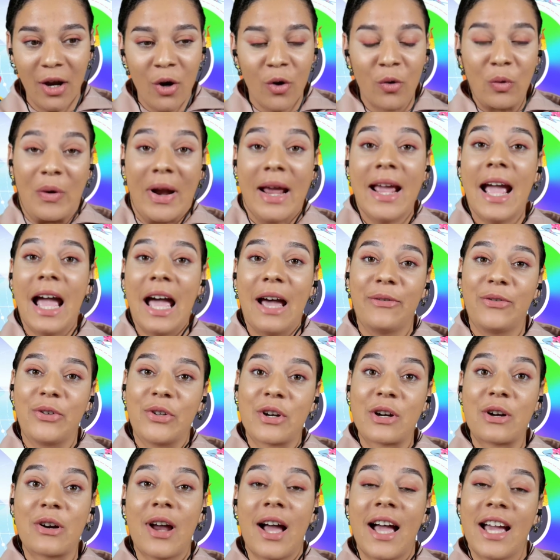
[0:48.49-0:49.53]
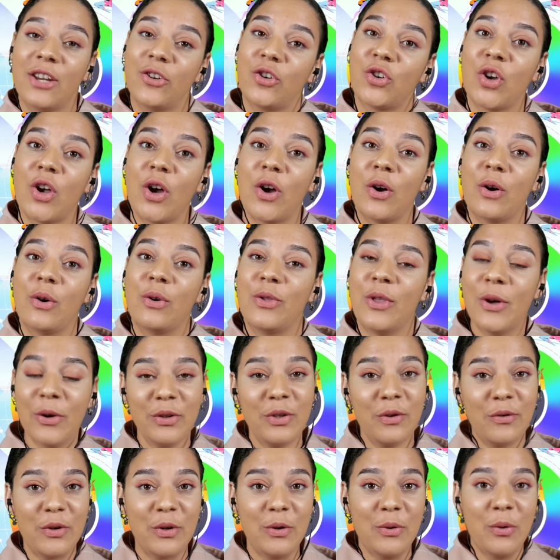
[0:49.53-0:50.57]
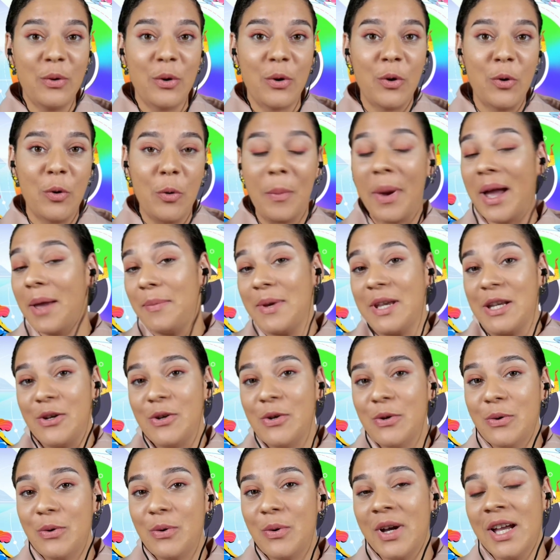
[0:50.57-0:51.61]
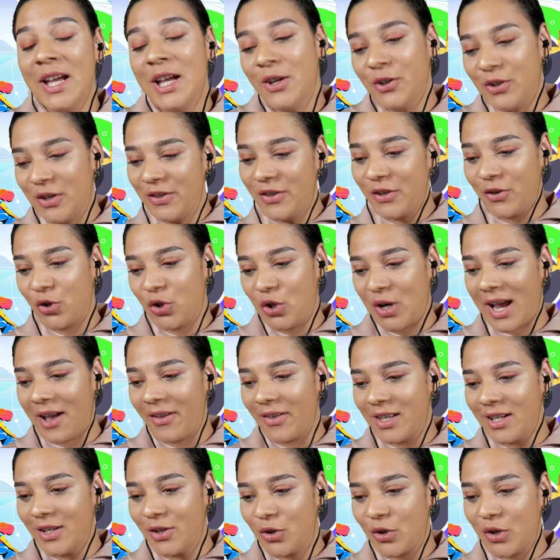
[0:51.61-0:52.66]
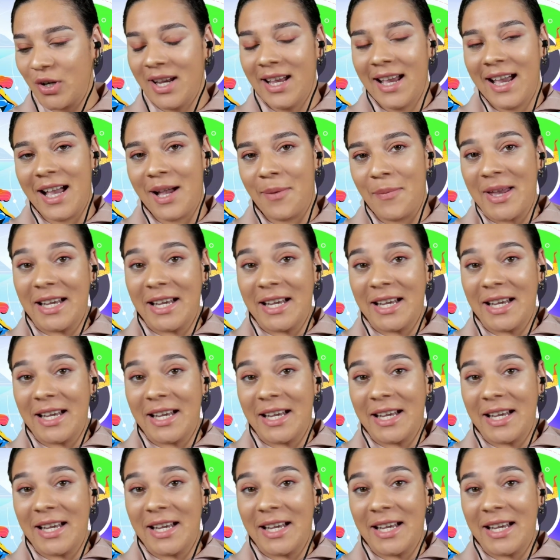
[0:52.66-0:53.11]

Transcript: Right after I show those of you who might be new to this challenge um,